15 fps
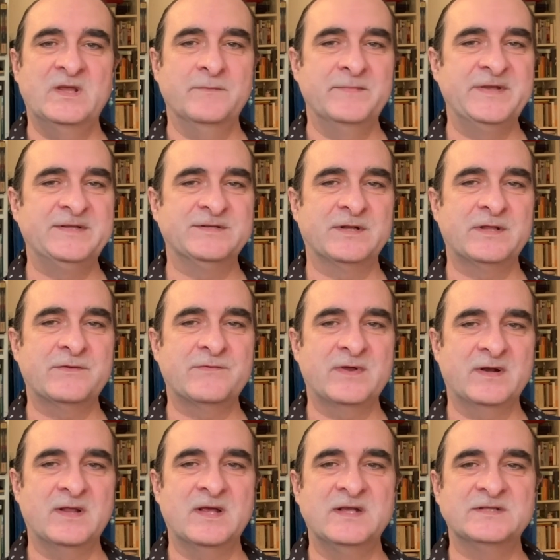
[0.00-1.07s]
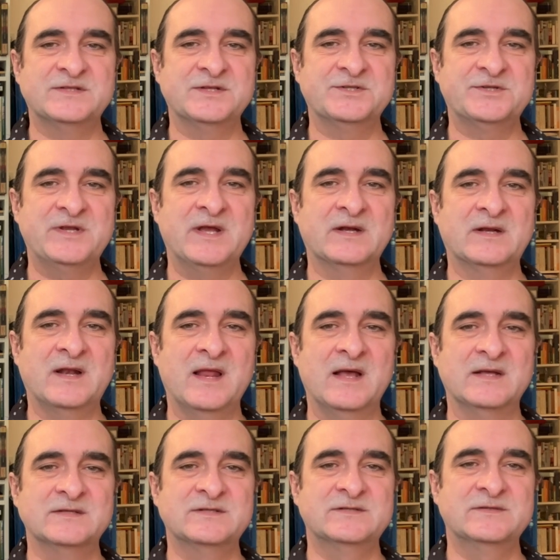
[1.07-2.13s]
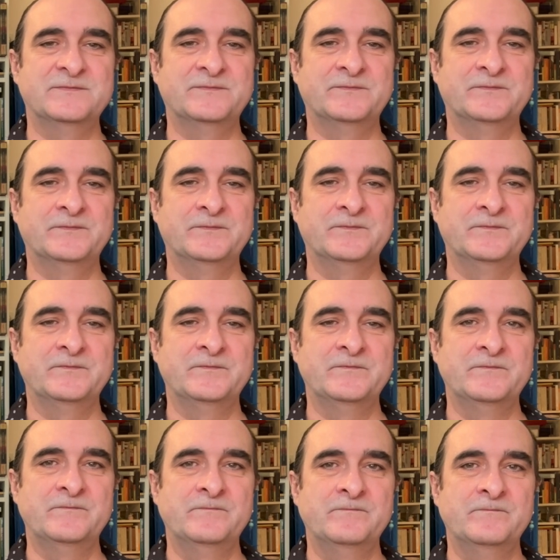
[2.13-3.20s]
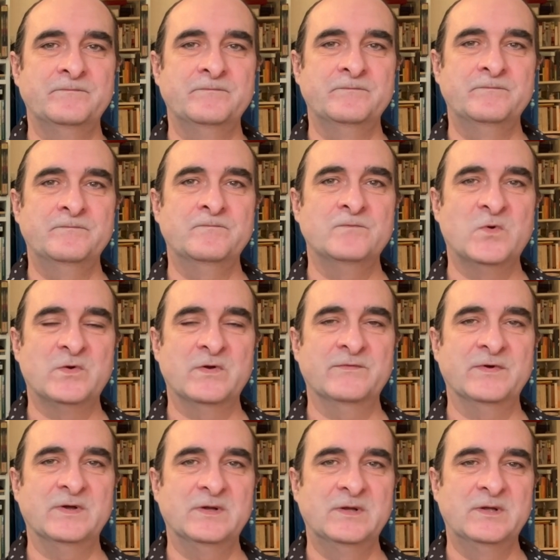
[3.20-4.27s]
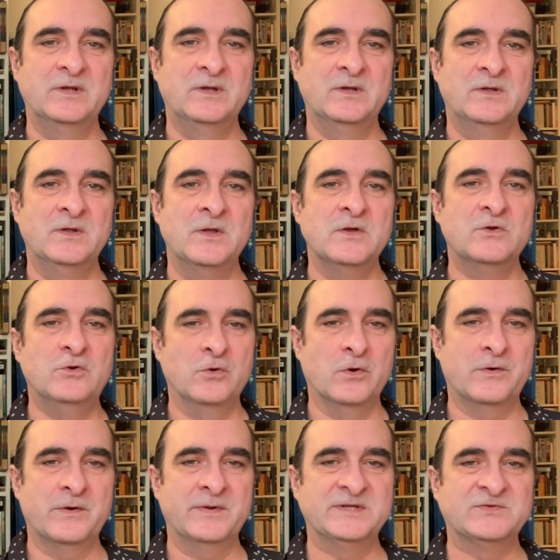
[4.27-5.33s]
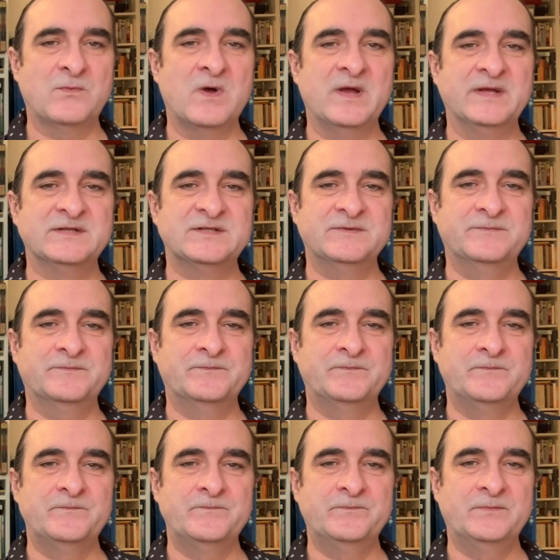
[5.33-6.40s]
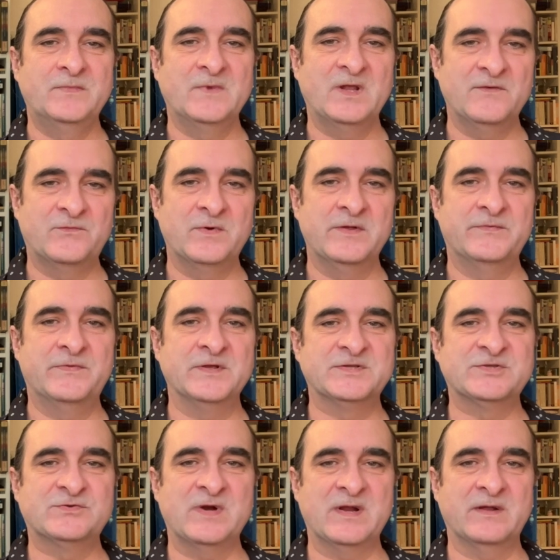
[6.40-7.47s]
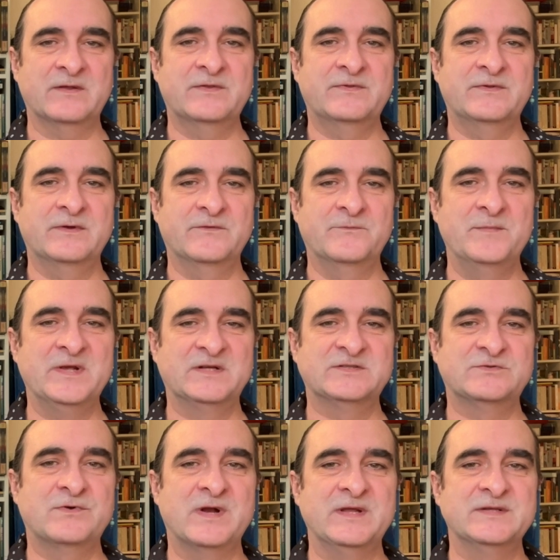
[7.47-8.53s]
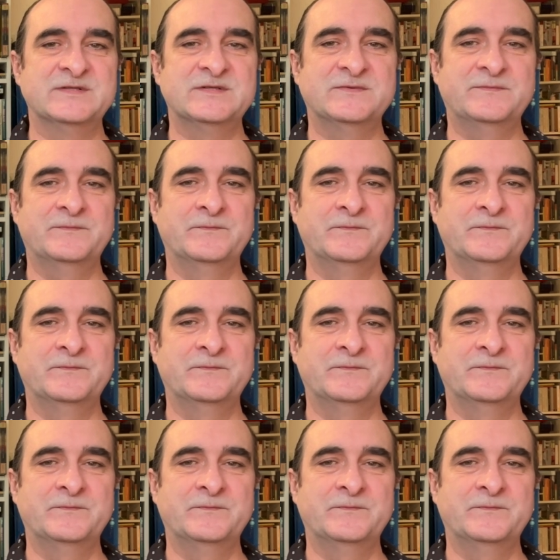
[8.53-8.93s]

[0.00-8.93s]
immediately realized that she had class. Moreover, Gloria is white, if with the strength of mixed race,